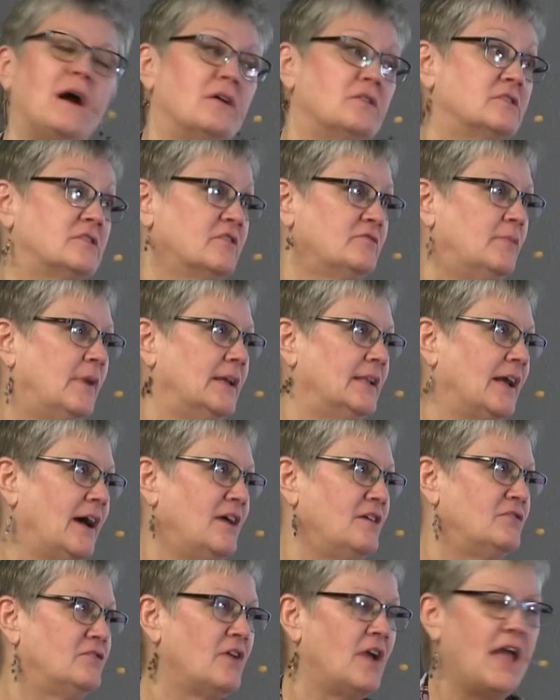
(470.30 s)
hours of my
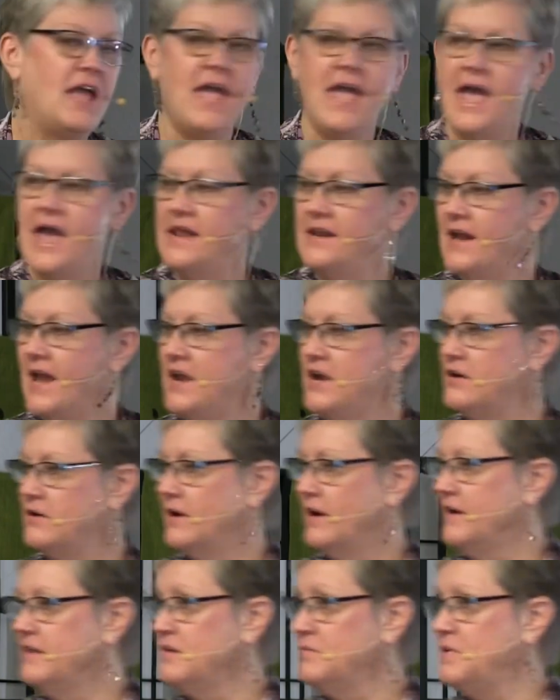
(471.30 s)
life. And I hear
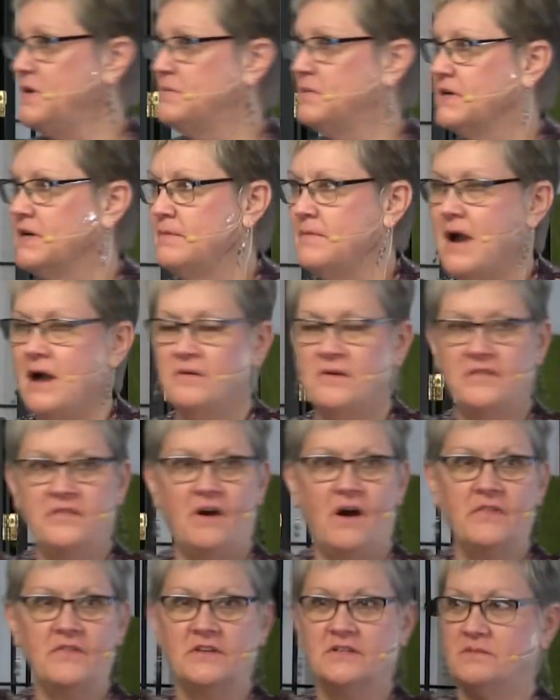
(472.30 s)
other people come out with
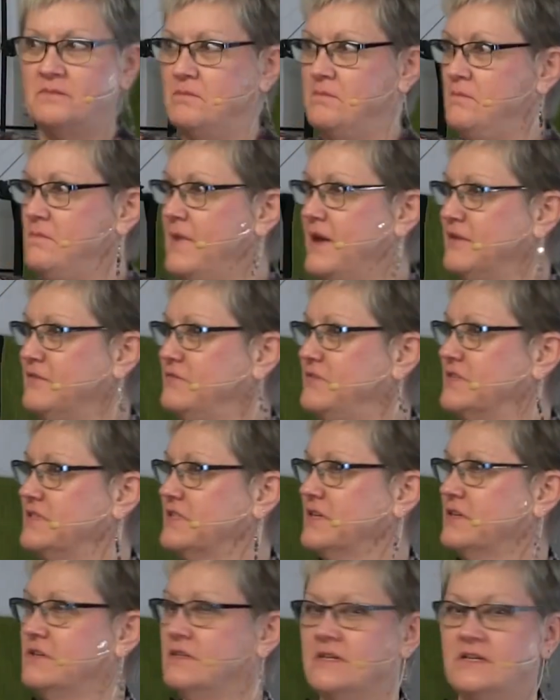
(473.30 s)
all this
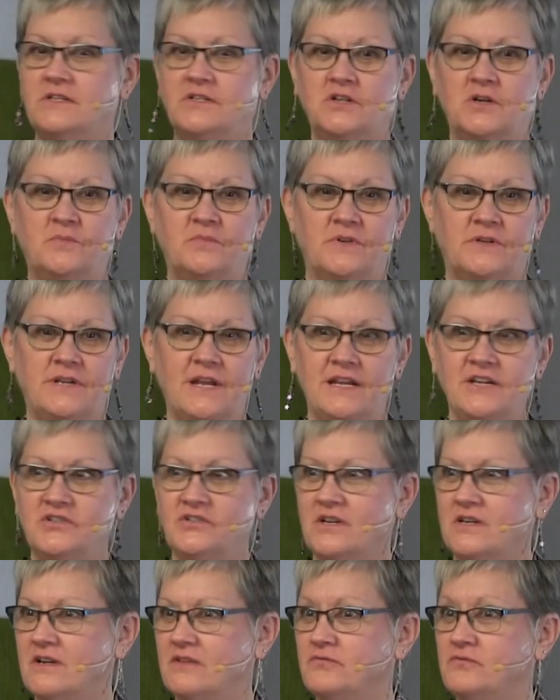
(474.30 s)
metaphysical
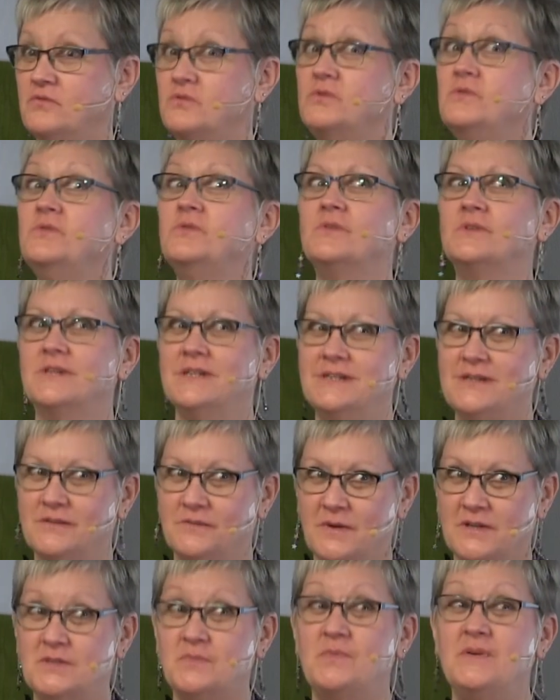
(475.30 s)
interpretation of, ooh, look at
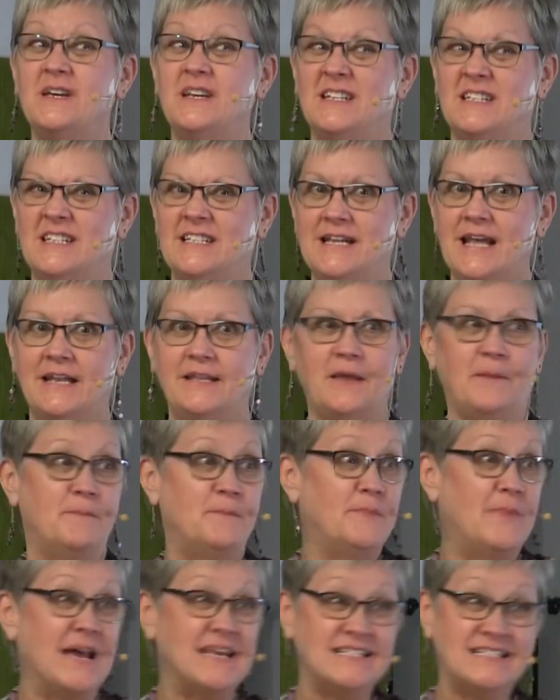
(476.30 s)
what's being said. The
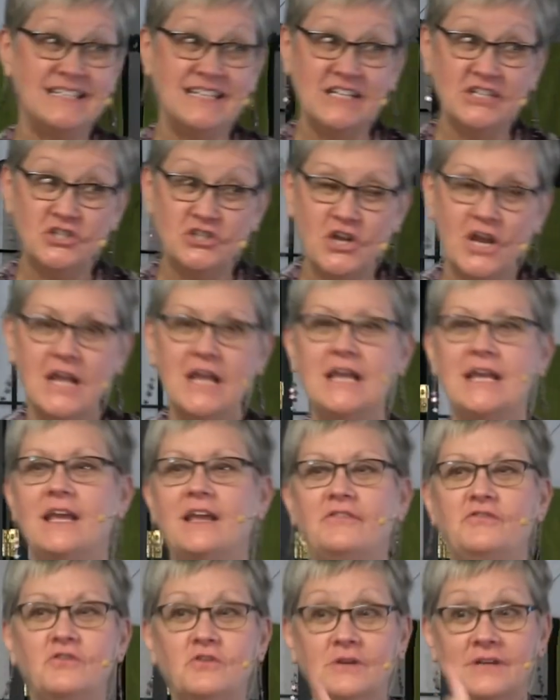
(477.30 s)
message,
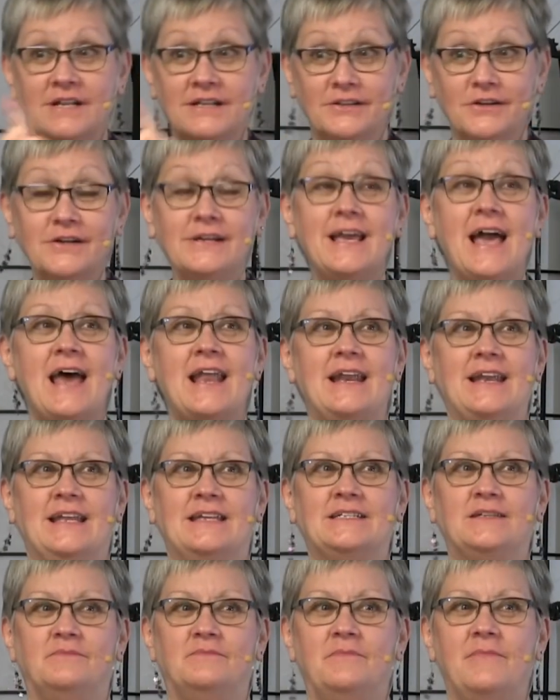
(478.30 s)
if you can look at it
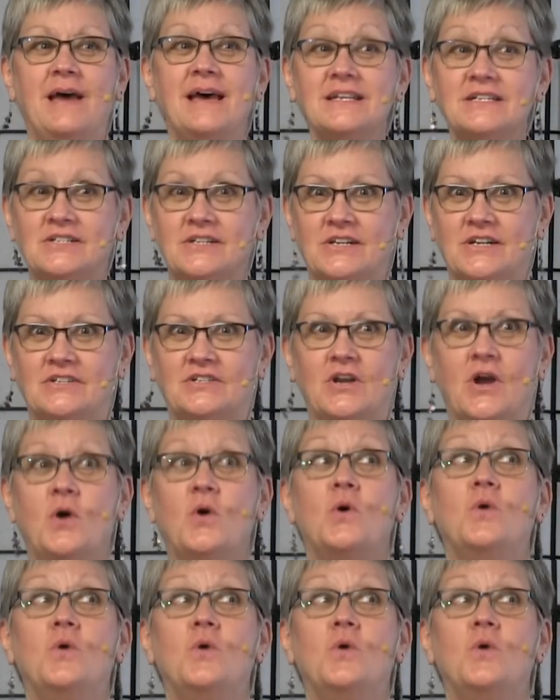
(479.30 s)
as a message,